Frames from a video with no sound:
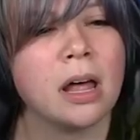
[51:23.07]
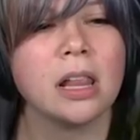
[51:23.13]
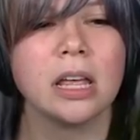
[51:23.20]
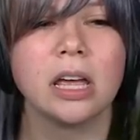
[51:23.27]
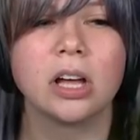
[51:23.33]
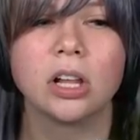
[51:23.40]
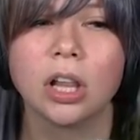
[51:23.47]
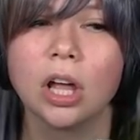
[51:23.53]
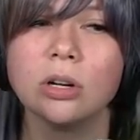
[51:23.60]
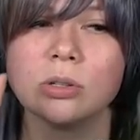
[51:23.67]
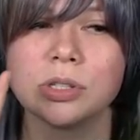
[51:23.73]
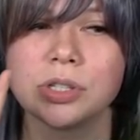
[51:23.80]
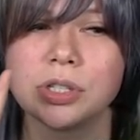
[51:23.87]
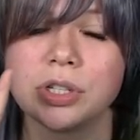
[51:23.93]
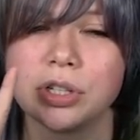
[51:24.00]
Mully
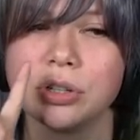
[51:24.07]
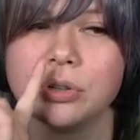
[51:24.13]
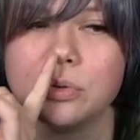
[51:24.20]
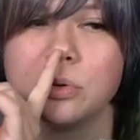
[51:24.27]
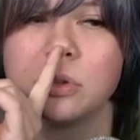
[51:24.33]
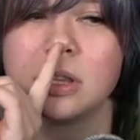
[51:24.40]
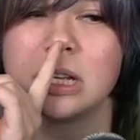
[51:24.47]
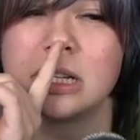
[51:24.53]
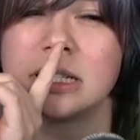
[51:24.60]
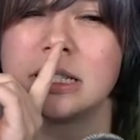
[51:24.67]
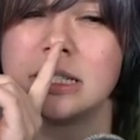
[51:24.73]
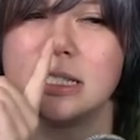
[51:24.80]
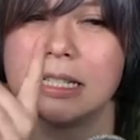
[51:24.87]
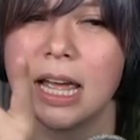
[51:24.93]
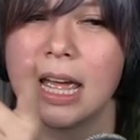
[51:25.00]
close to the
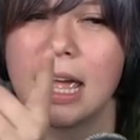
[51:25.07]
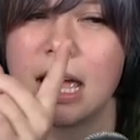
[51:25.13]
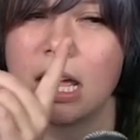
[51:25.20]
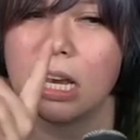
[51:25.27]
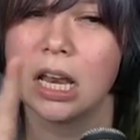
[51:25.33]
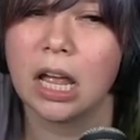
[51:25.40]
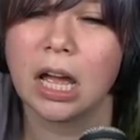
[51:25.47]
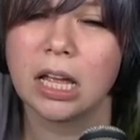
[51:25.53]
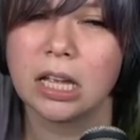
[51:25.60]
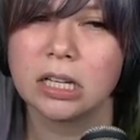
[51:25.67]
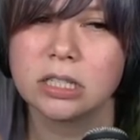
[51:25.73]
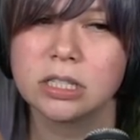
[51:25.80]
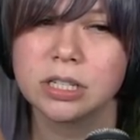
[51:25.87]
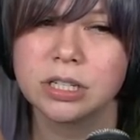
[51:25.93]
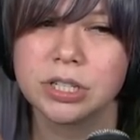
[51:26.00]
day
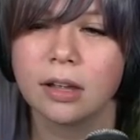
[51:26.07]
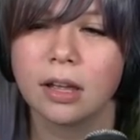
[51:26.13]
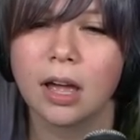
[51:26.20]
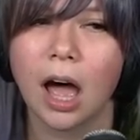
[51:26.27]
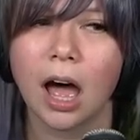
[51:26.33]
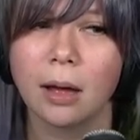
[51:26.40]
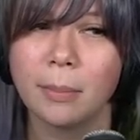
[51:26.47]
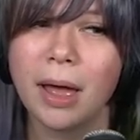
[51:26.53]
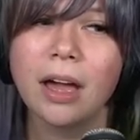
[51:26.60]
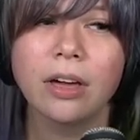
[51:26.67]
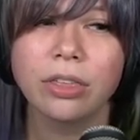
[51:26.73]
night comic